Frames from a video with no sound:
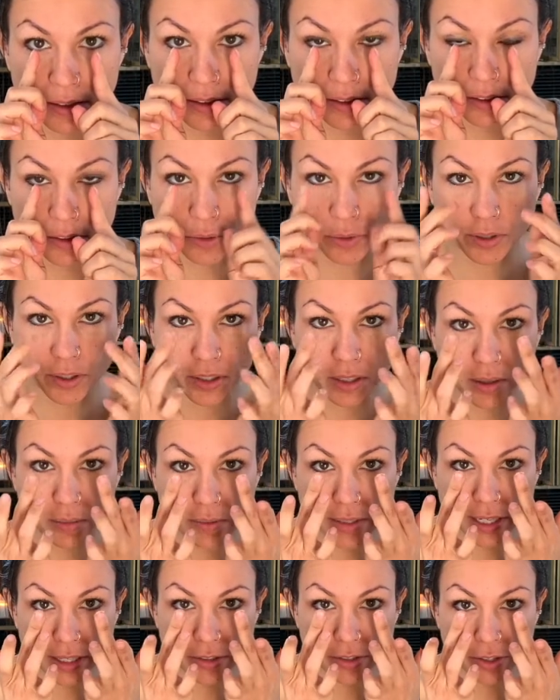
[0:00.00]
So we're going to come
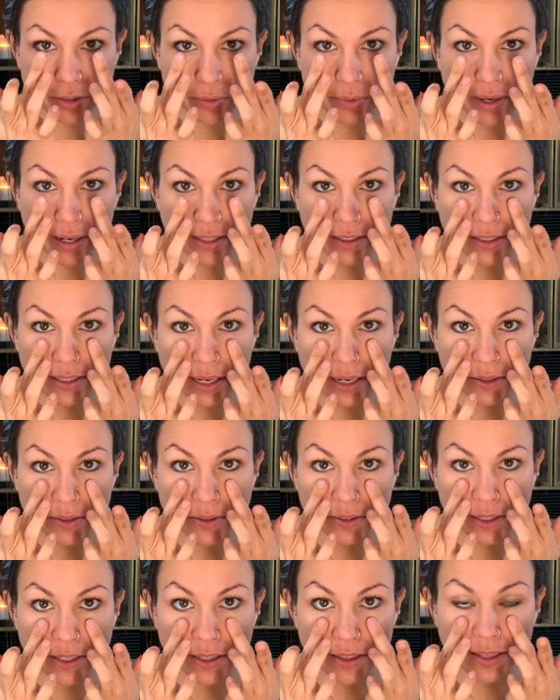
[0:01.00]
down directly
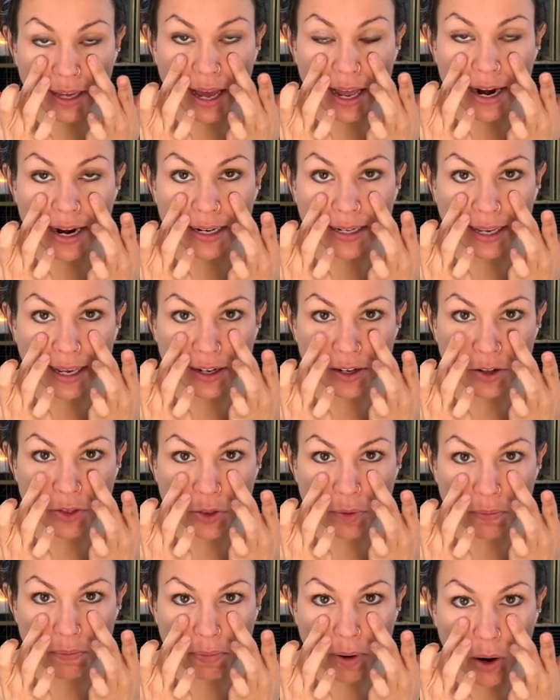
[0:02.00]
underneath that, again on the
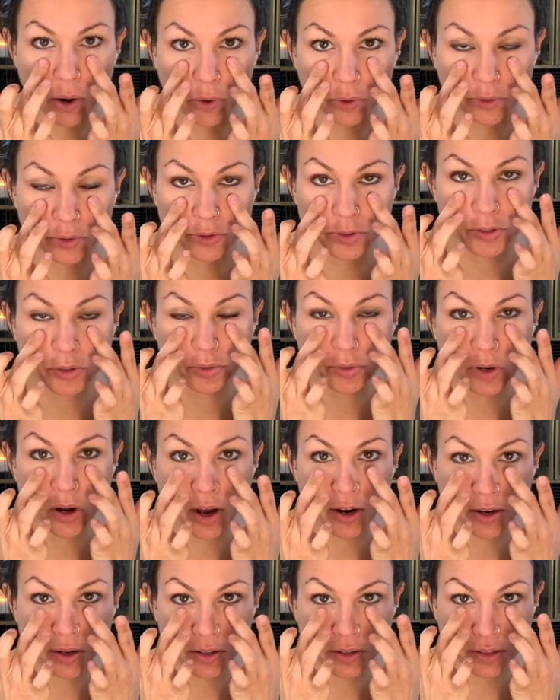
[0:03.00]
bone. So
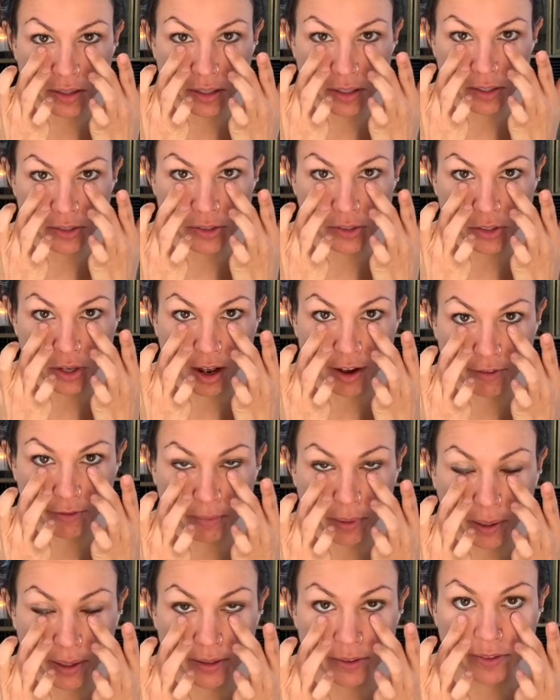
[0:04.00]
not on the soft
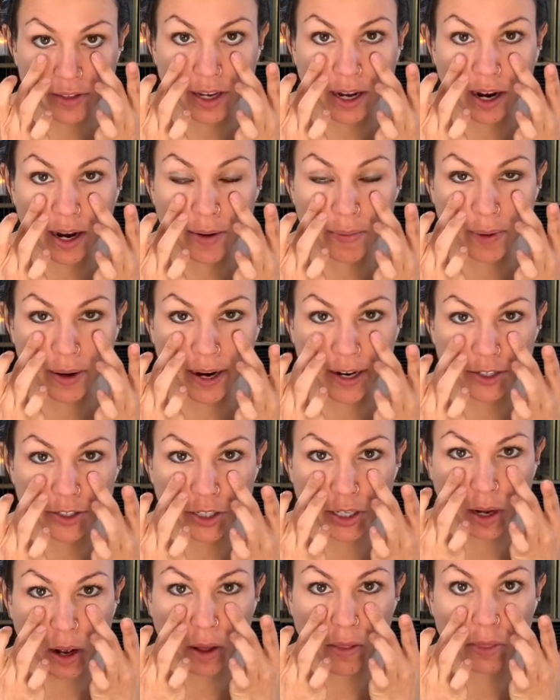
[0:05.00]
part of the eye, but
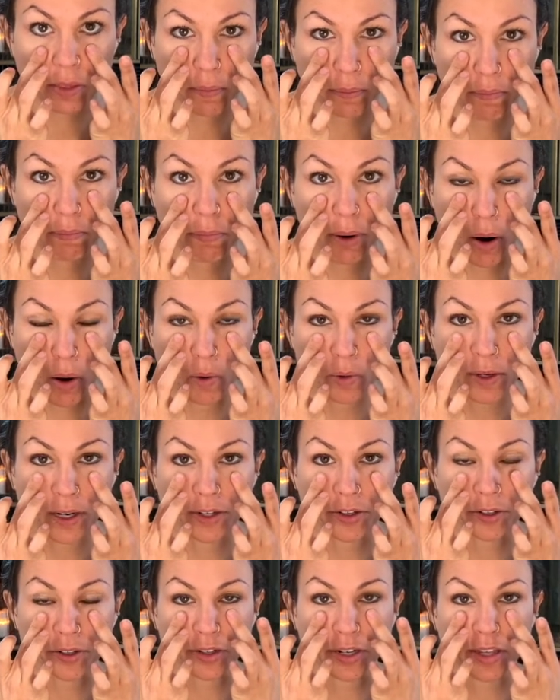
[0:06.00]
actually on the bone
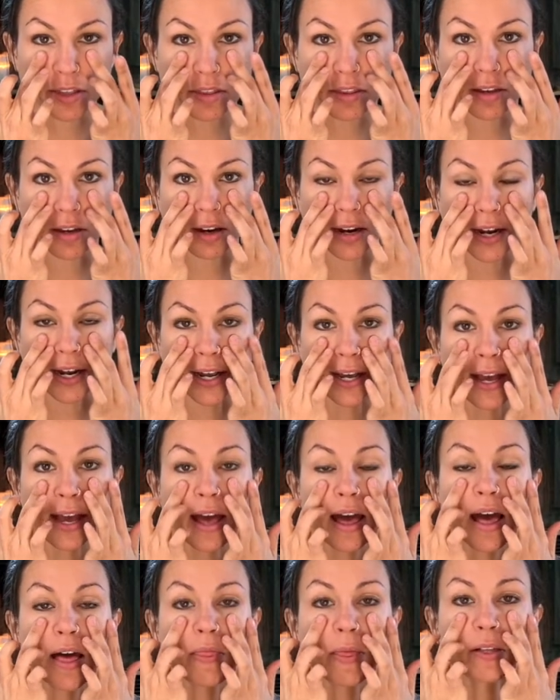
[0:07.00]
underneath the eye.
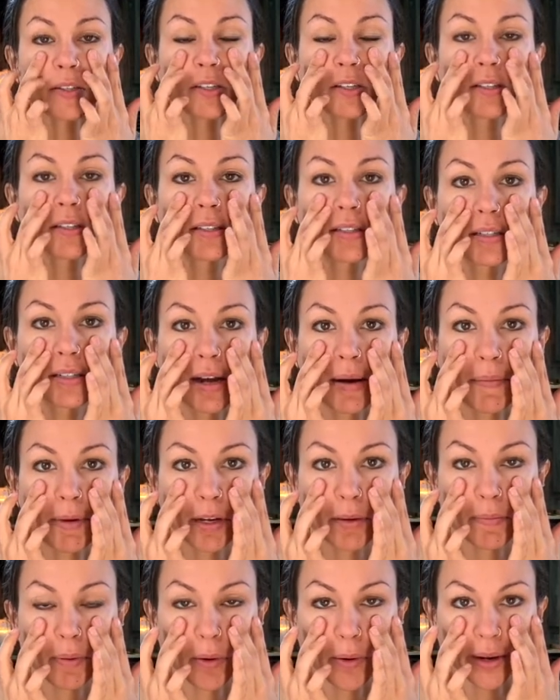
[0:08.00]
That's a
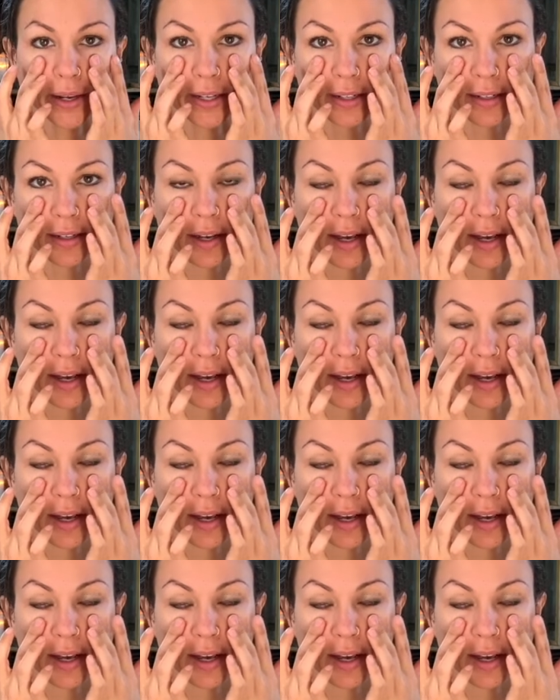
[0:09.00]
stomach point.